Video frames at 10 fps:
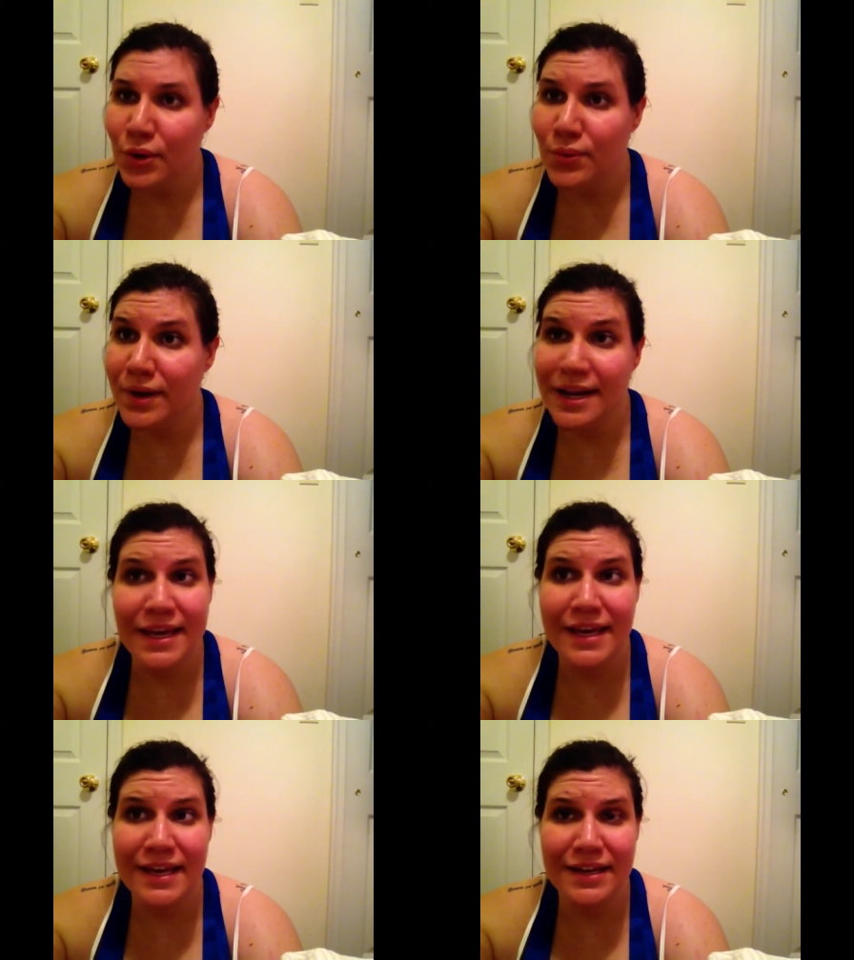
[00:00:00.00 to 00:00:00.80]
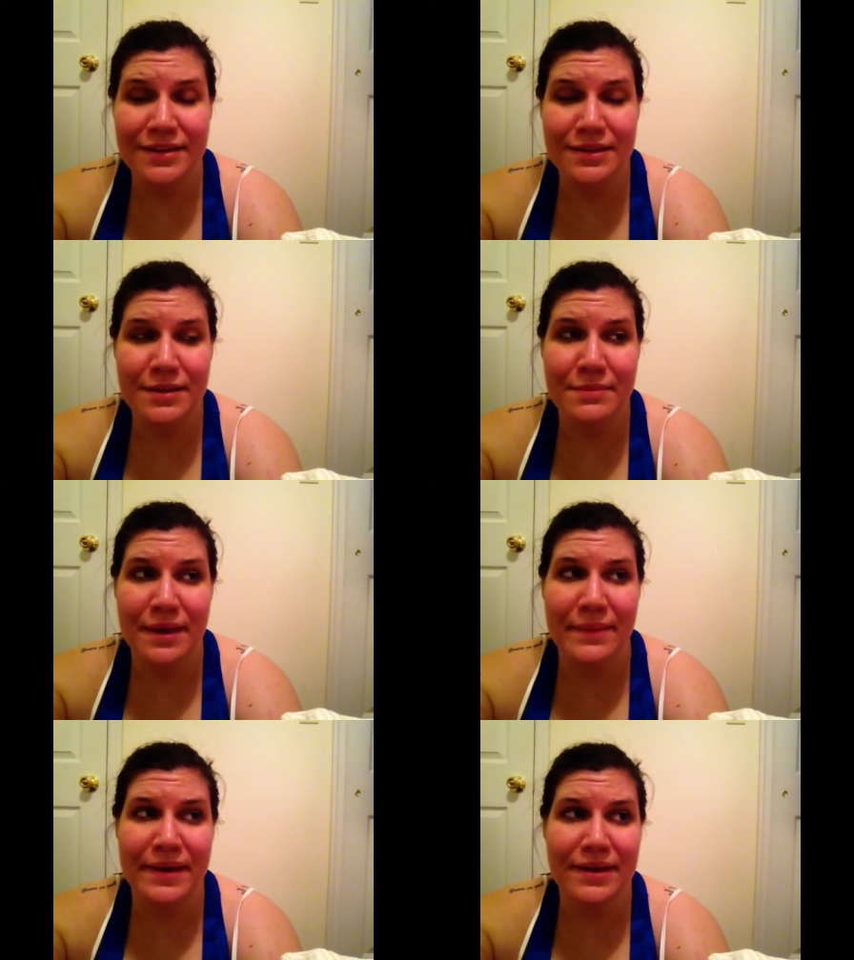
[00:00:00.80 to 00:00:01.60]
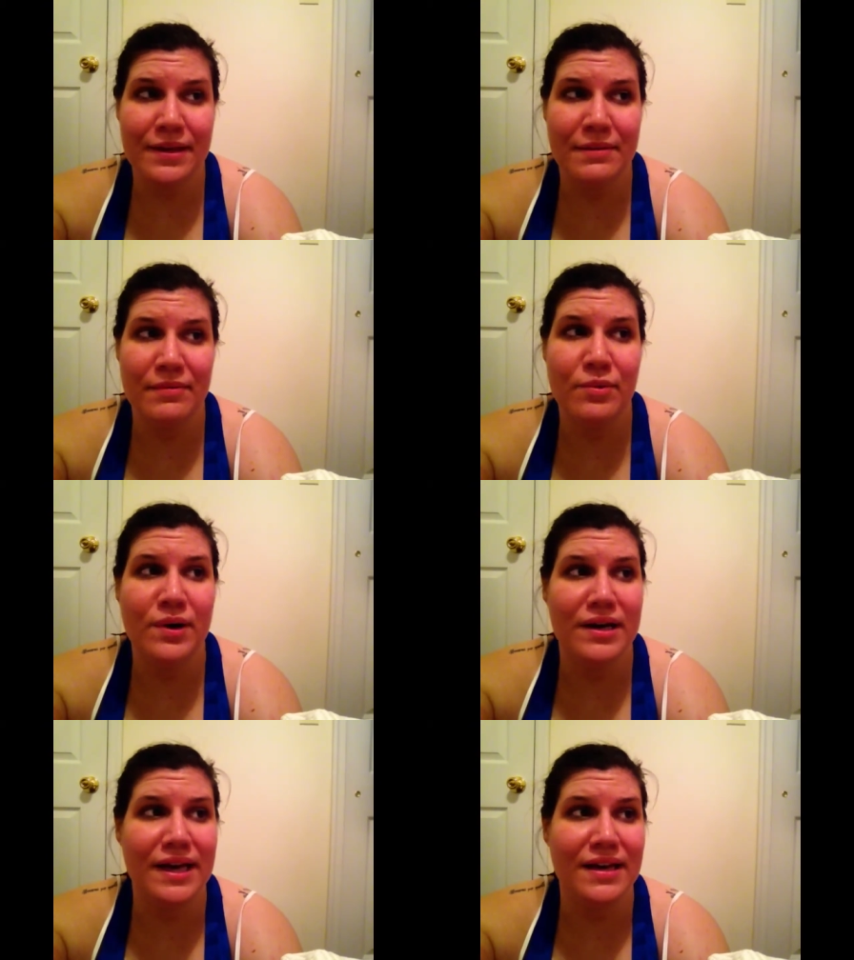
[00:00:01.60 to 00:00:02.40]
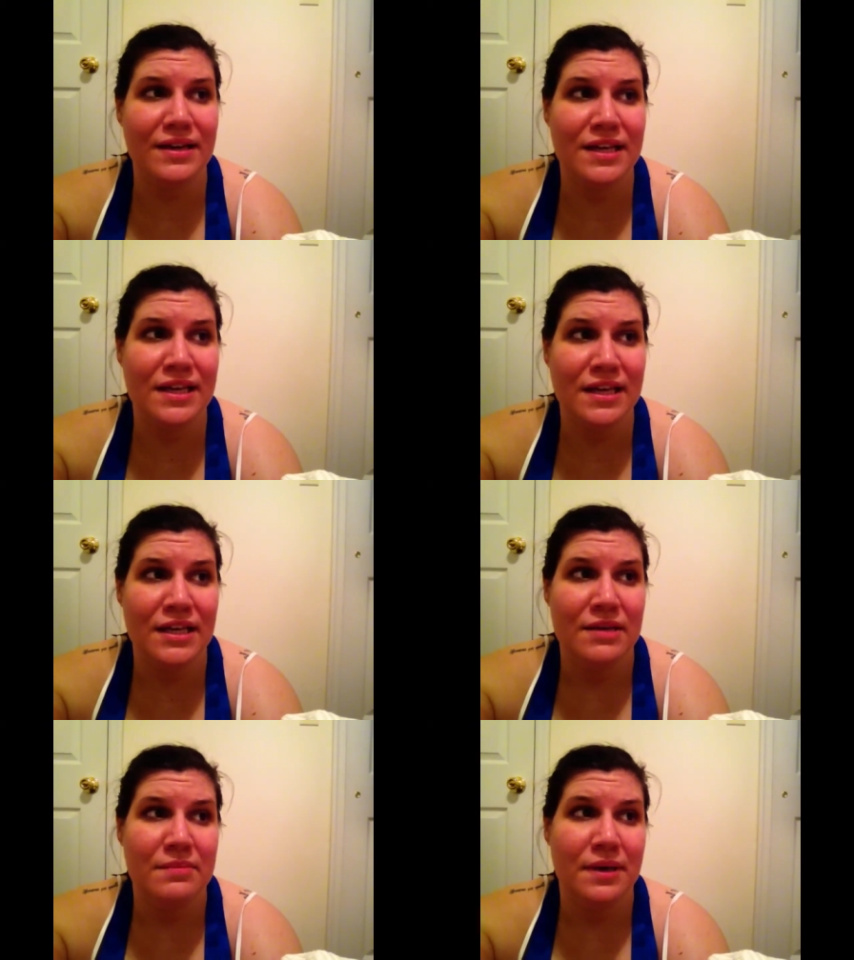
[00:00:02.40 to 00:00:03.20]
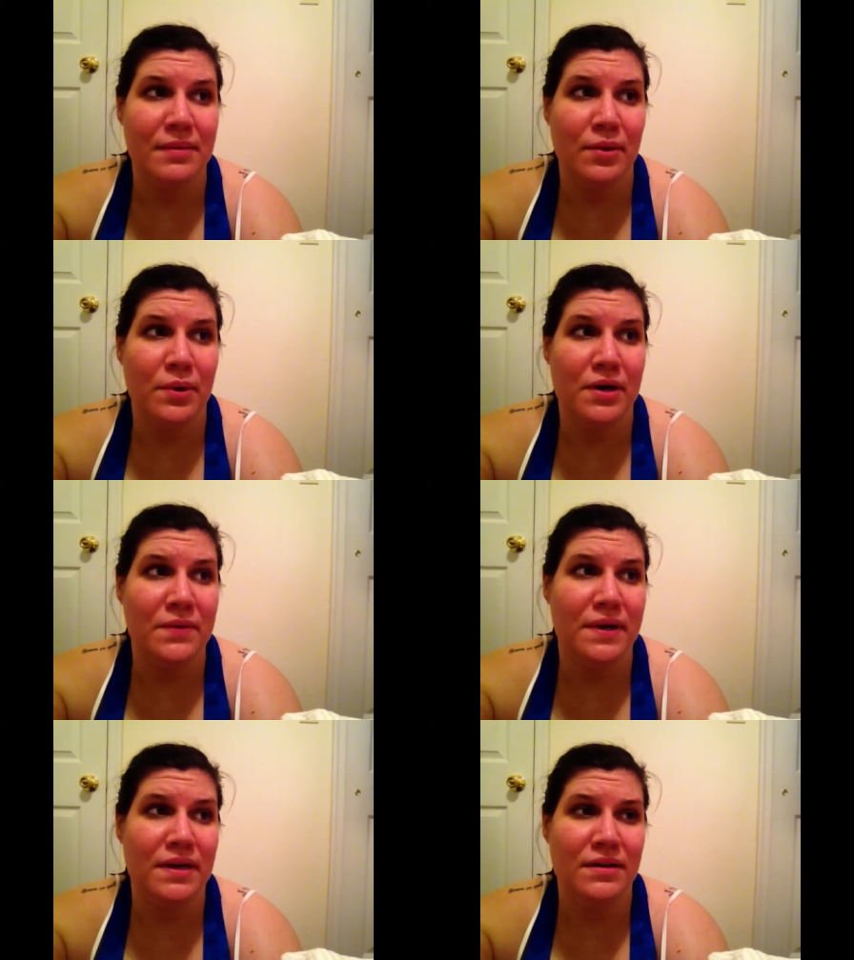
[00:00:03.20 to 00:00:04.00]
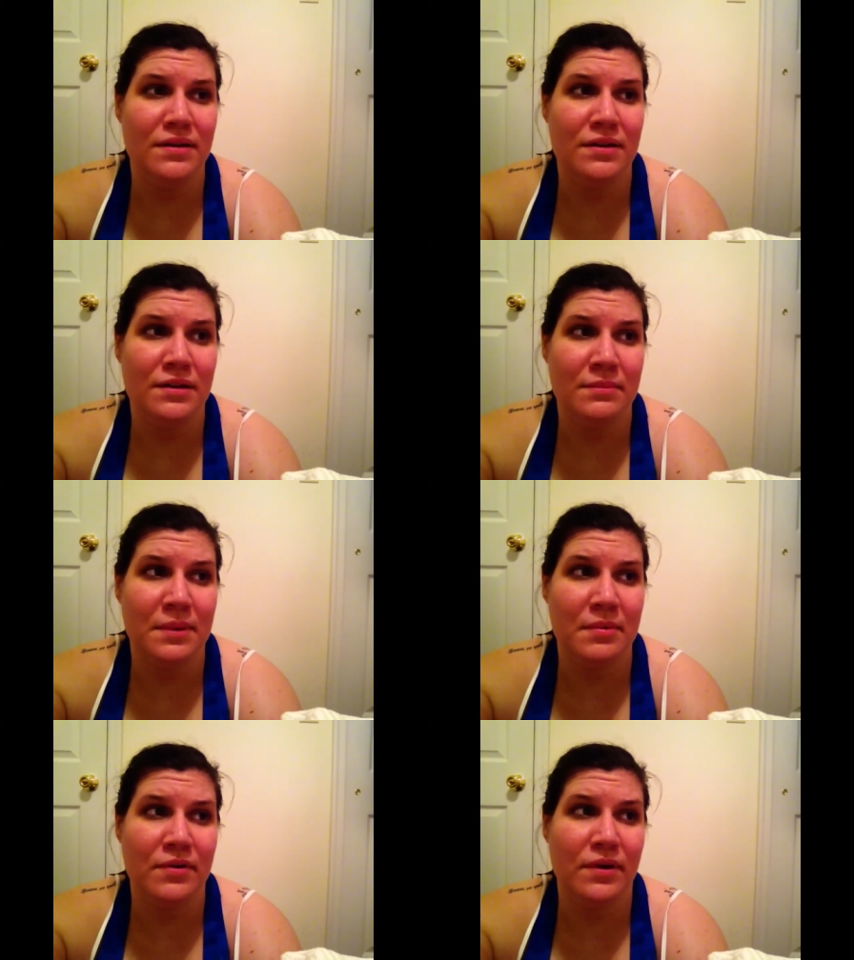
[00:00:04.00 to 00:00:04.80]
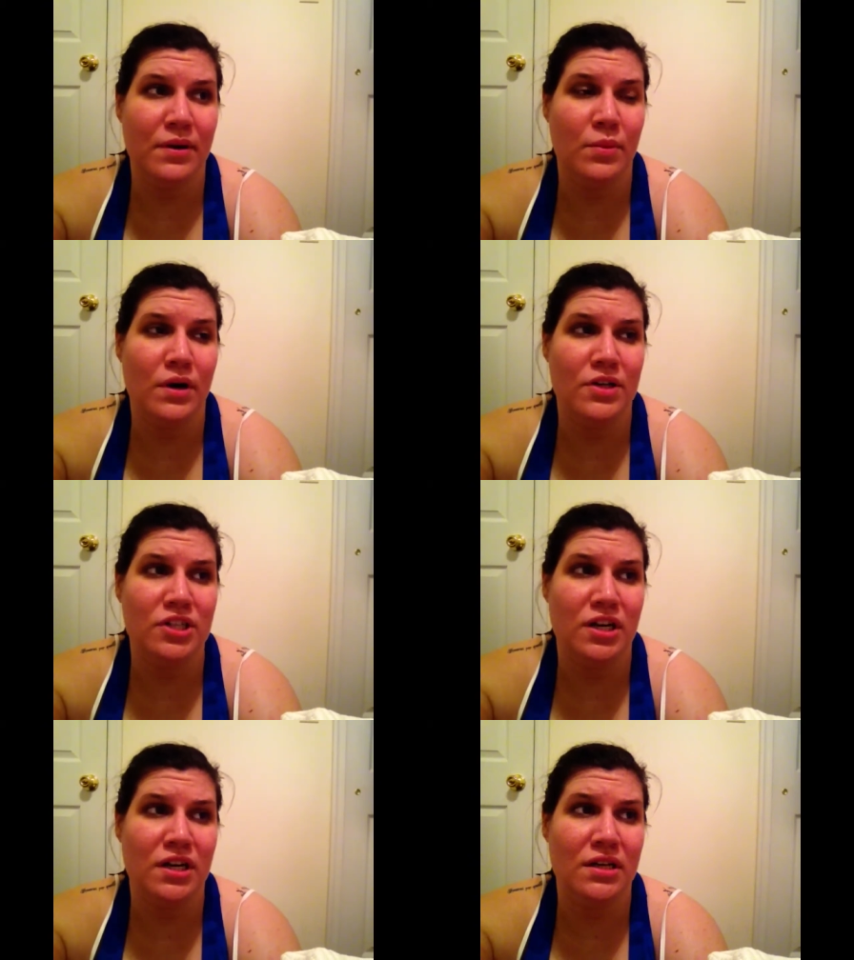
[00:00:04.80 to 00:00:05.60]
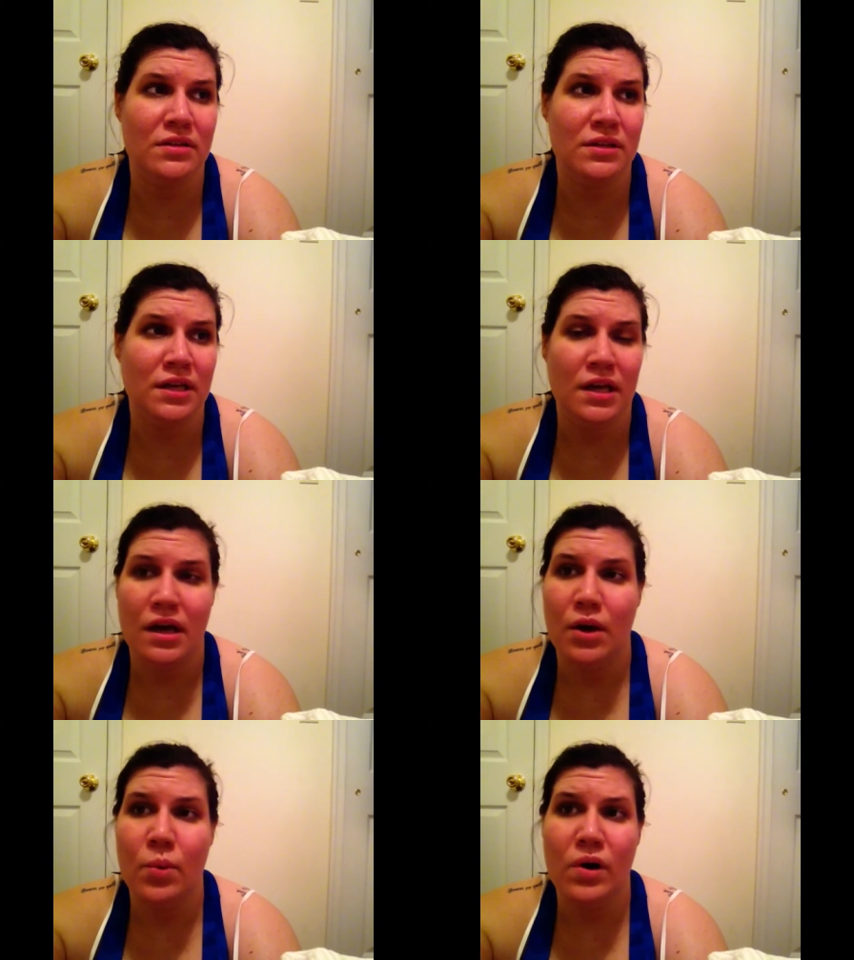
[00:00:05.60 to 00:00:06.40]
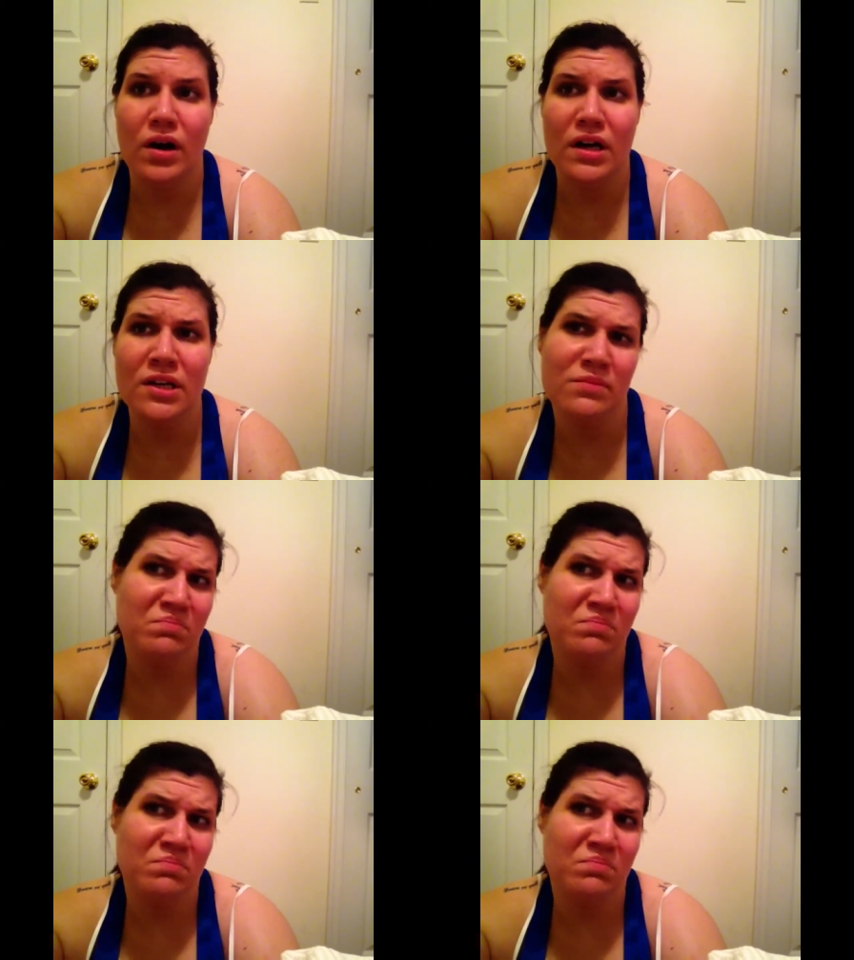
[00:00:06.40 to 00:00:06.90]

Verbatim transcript: running in, maybe maybe walking, maybe a walk run, maybe a rock walk jog, a wog.